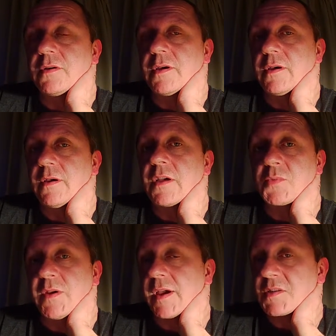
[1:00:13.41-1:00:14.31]
As
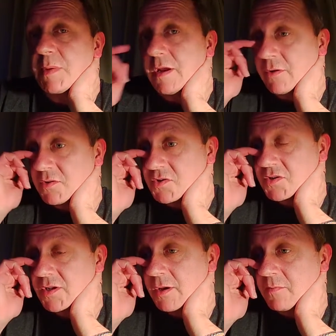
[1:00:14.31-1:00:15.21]
we experienced
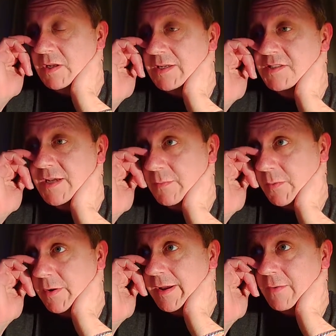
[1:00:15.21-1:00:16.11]
the last time we
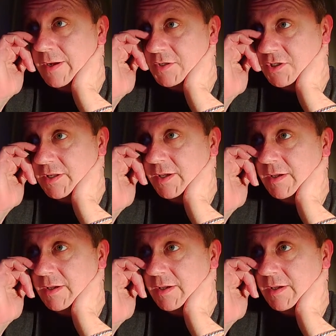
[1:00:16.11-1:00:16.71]
were out, actually,